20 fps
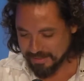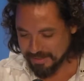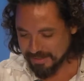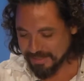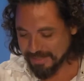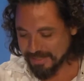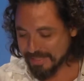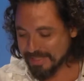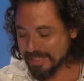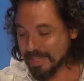
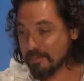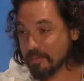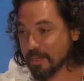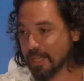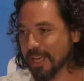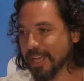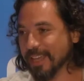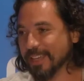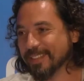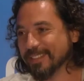it's the same
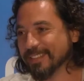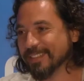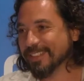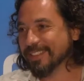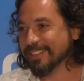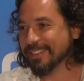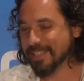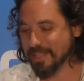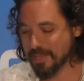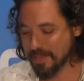guy
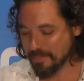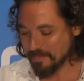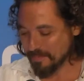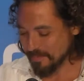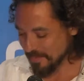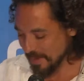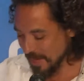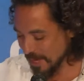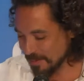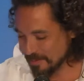that um,
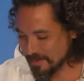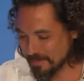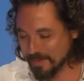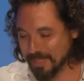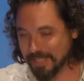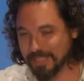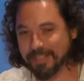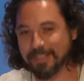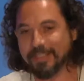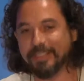helps
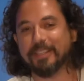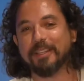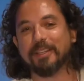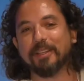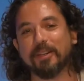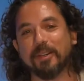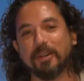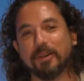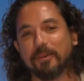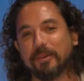me here.
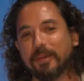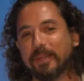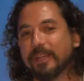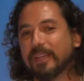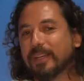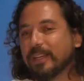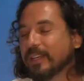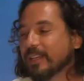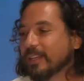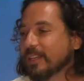Hello.
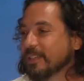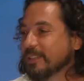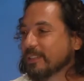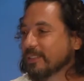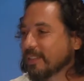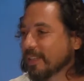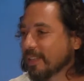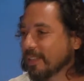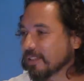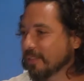
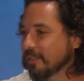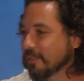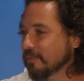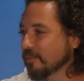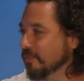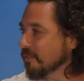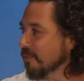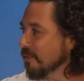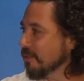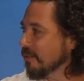Thank you
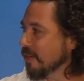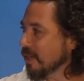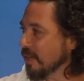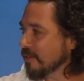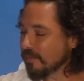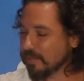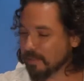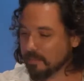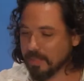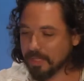for
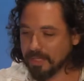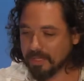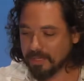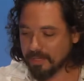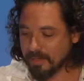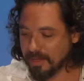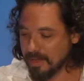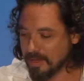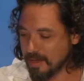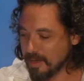having
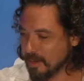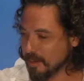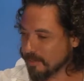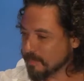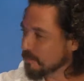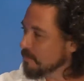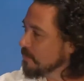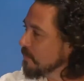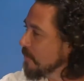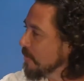me.
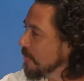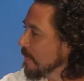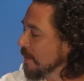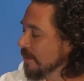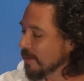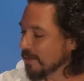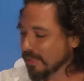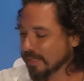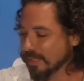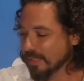Um,
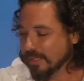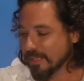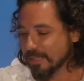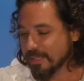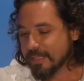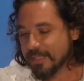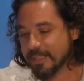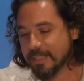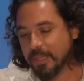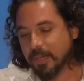
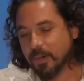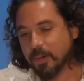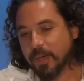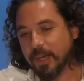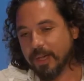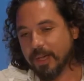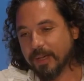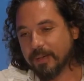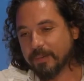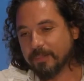so
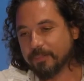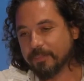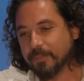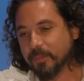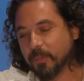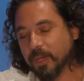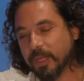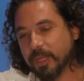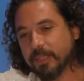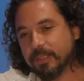um,
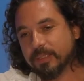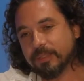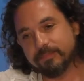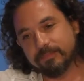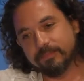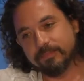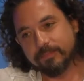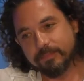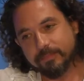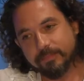what I'll
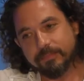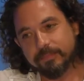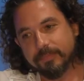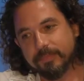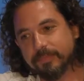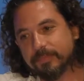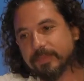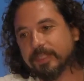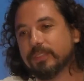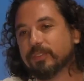
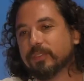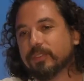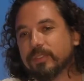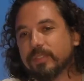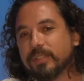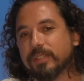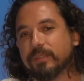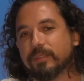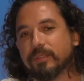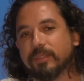
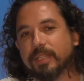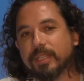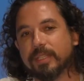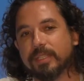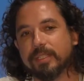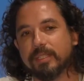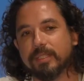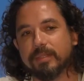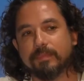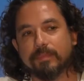introduce you today
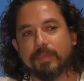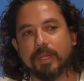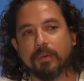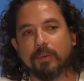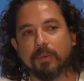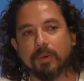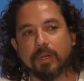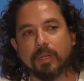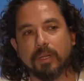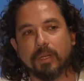is my
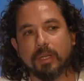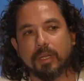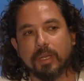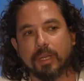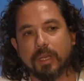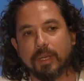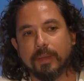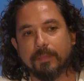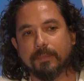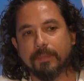work.
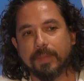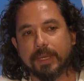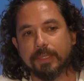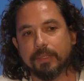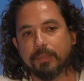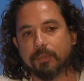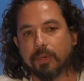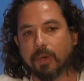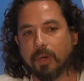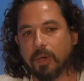Um, I
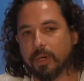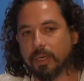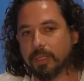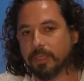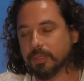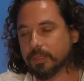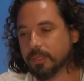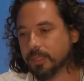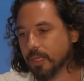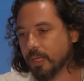do
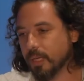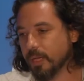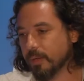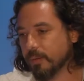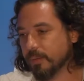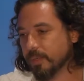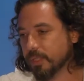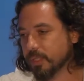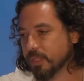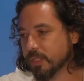art, uh,
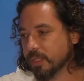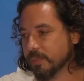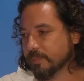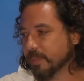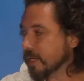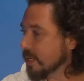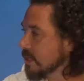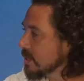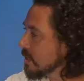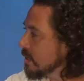which is
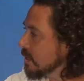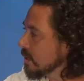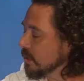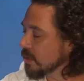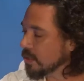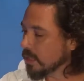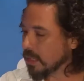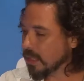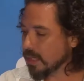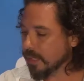based
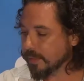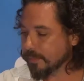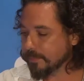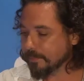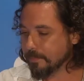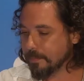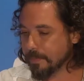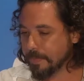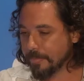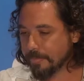on
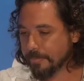um,